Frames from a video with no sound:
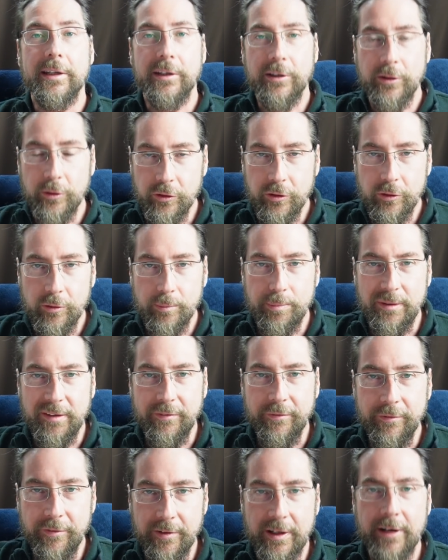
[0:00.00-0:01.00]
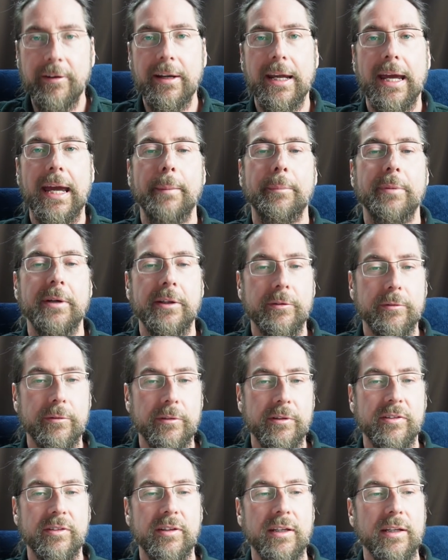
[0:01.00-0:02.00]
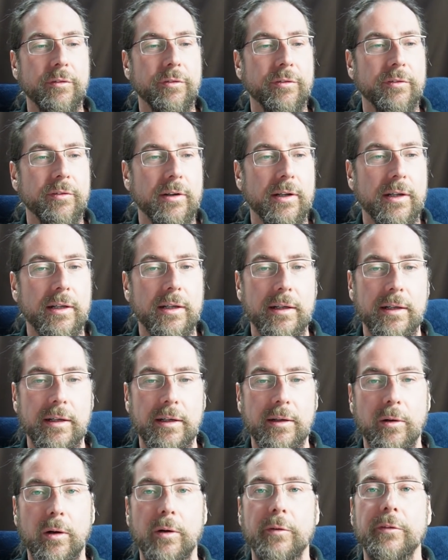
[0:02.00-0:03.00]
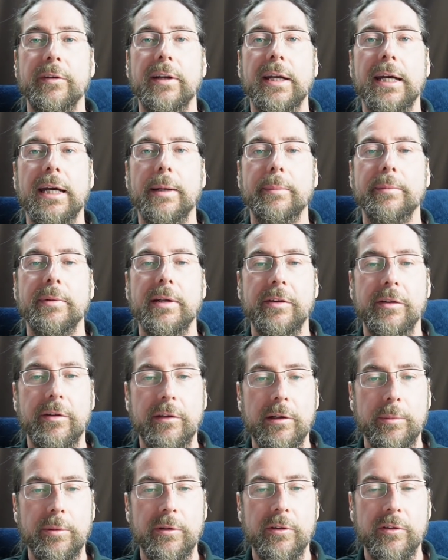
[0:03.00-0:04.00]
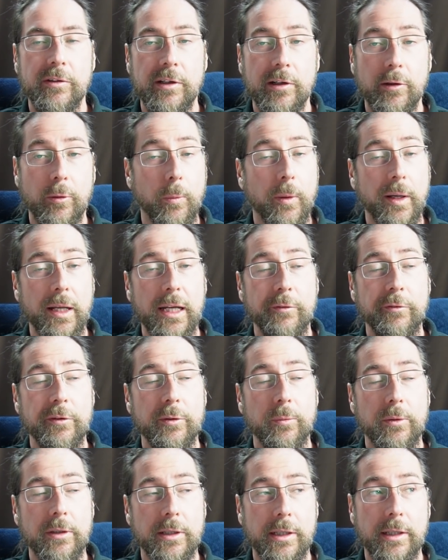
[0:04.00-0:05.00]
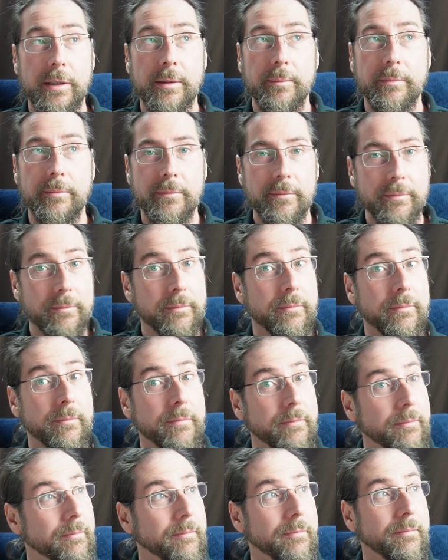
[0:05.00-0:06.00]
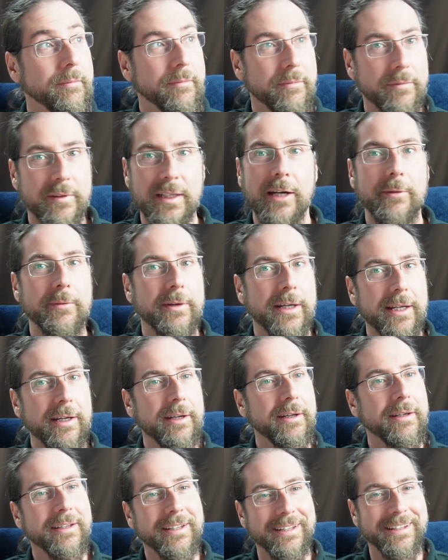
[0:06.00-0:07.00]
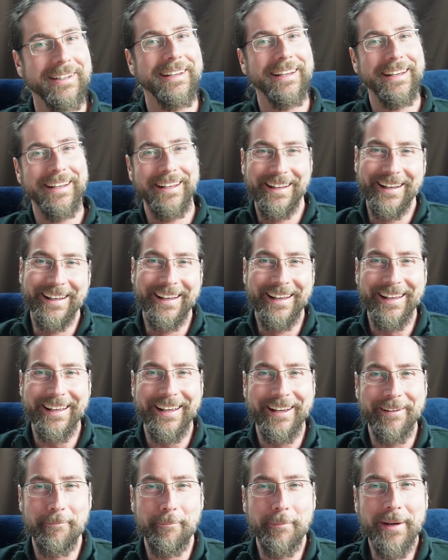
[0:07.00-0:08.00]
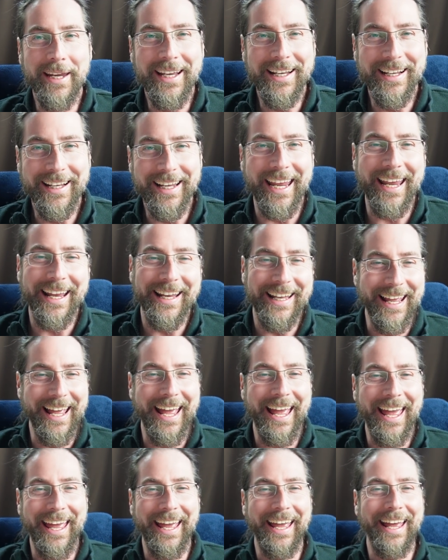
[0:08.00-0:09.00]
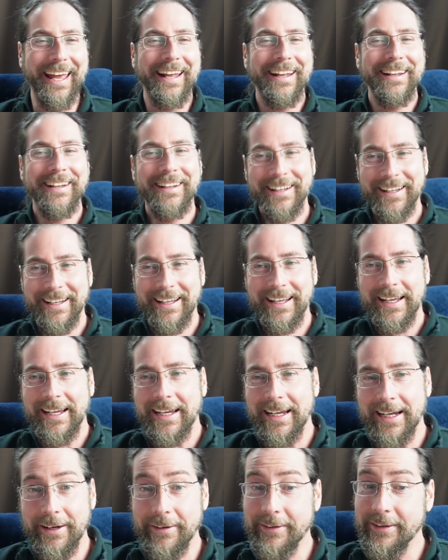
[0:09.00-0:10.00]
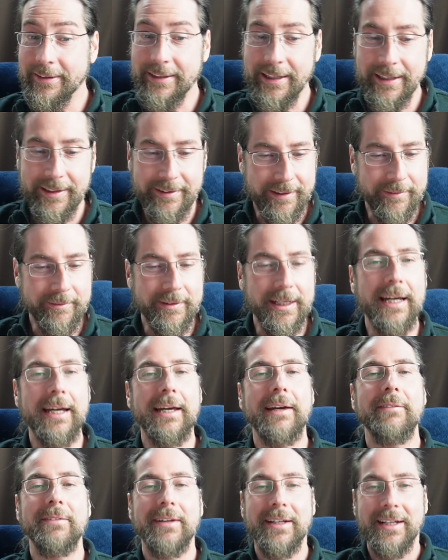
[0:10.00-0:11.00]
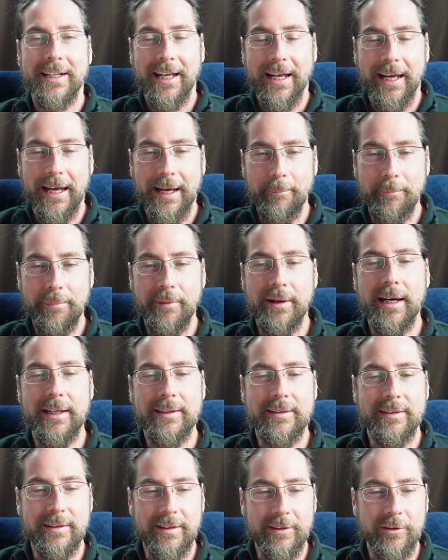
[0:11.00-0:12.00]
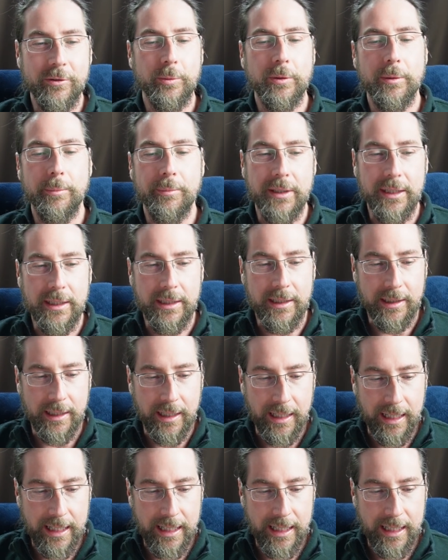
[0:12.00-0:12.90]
you should be very happy to receive over the update 3.0 whenever it will come. Now I'm getting mean again. Yeah, it will take some time, but this will be